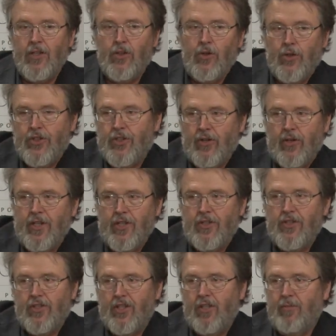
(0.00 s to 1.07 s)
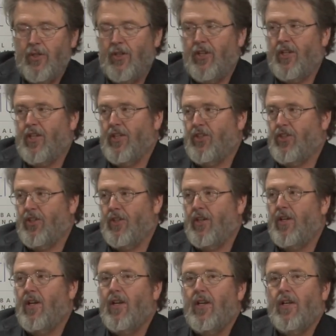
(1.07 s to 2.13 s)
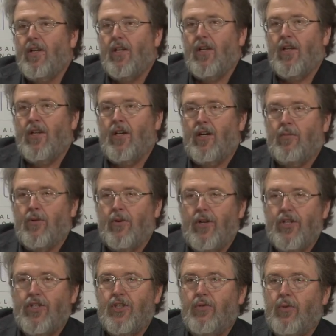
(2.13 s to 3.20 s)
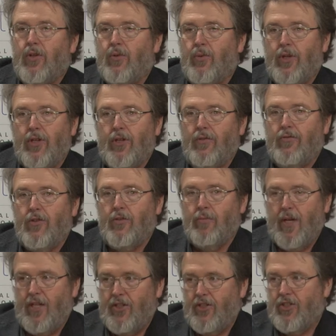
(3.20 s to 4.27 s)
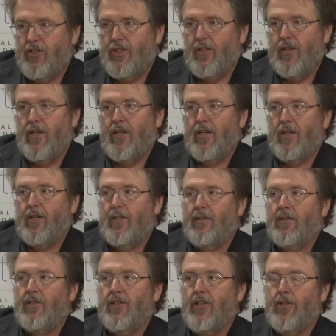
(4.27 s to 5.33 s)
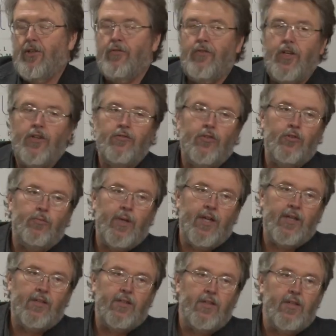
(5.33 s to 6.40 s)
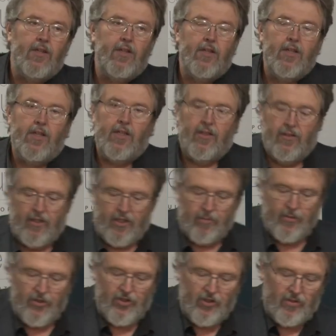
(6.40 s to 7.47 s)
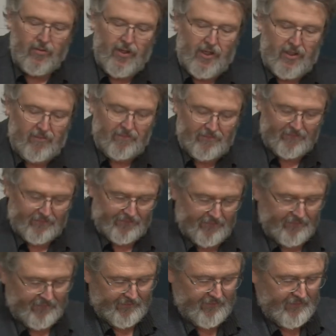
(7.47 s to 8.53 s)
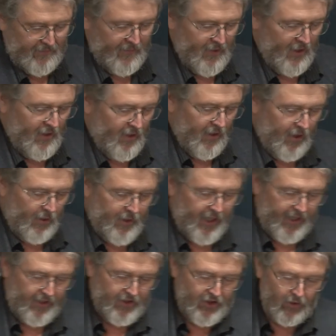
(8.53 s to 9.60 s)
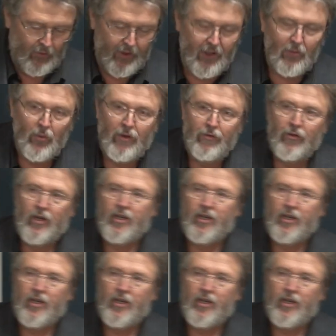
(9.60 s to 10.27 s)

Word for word: And of course, there is community kitchen in operation with one of the food banks, uh, the Interfaith Food Bank in Lethbridge already. Okay, so what did we